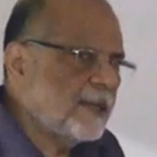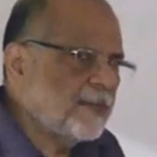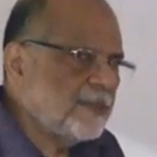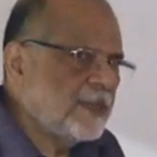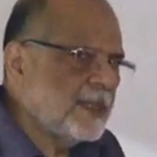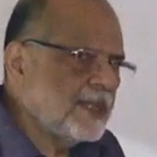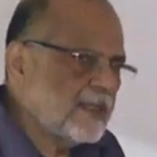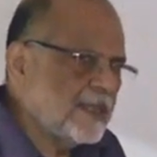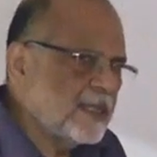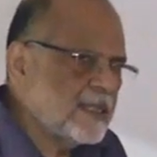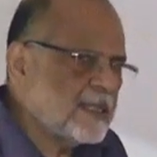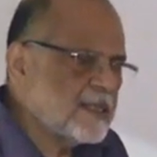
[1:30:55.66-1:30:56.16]
up
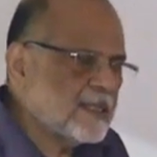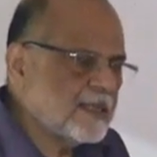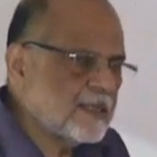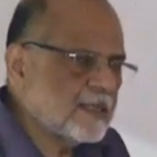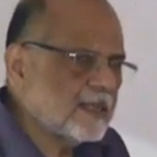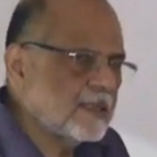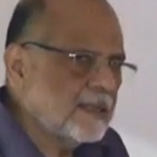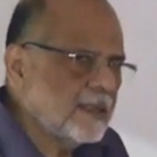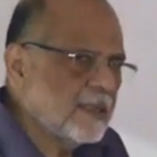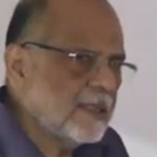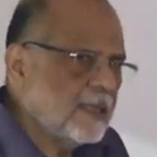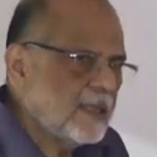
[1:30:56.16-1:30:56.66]
in this,
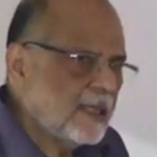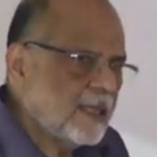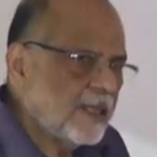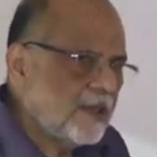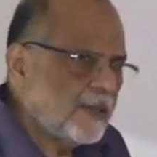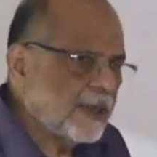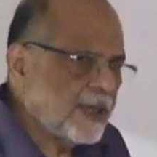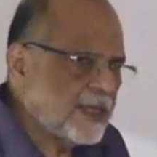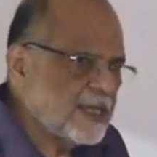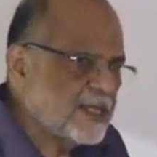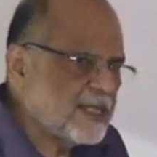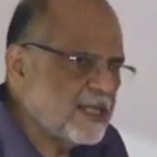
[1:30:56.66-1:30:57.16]

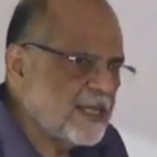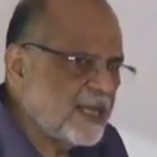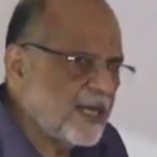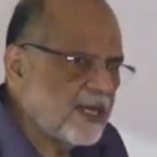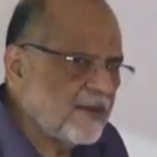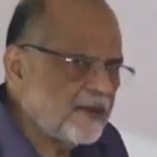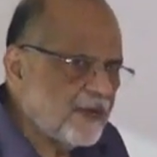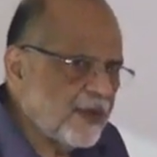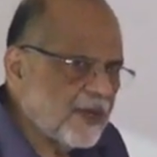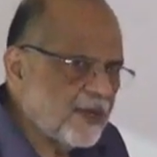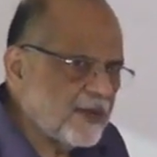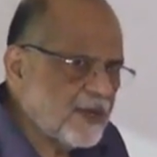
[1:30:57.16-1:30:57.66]
you can see it
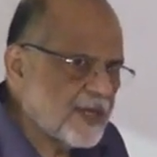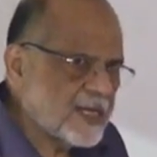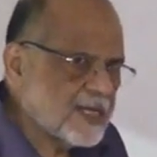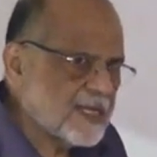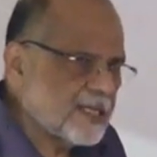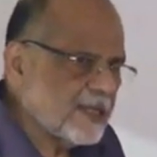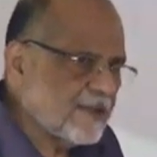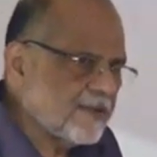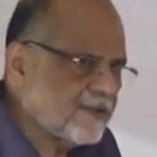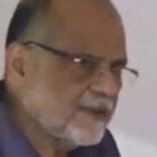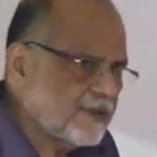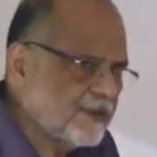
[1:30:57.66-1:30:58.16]
for
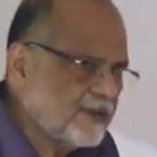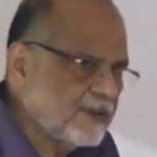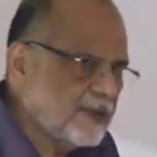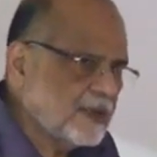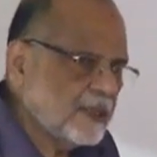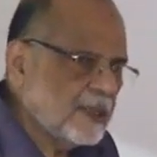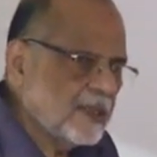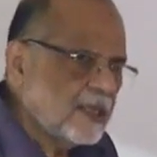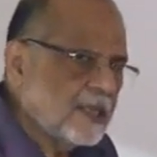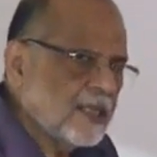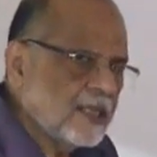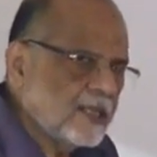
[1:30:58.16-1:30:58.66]
yourself.
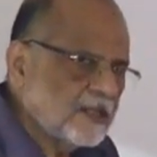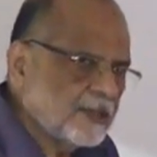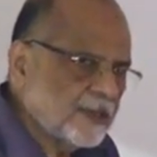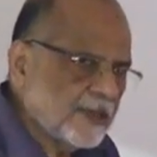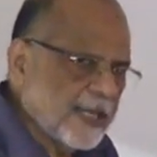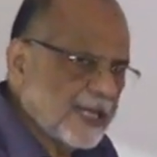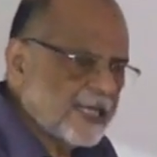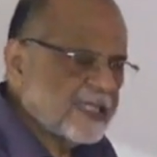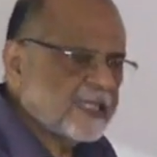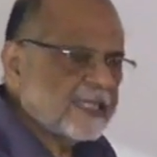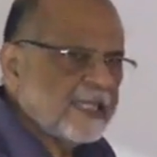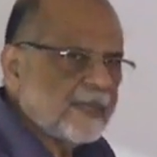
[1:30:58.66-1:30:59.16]
So
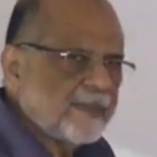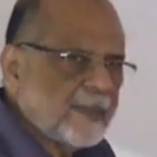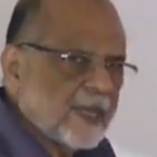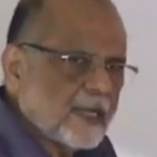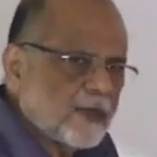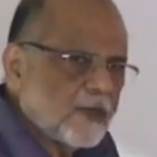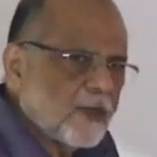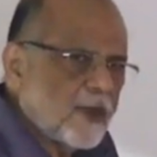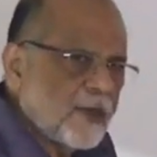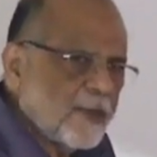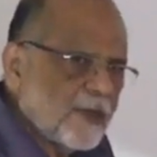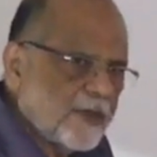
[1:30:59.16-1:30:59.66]
next time at
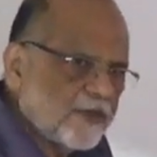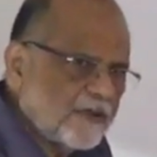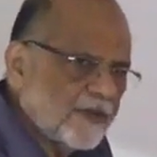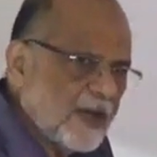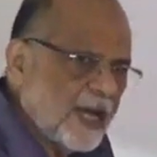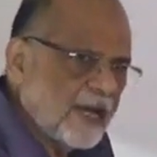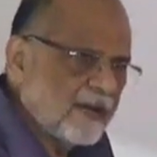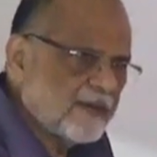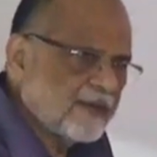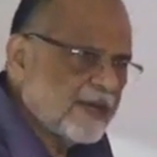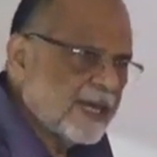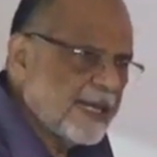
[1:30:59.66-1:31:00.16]
home, if you
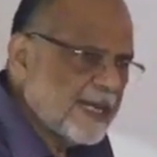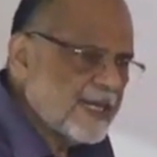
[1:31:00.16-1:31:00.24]
have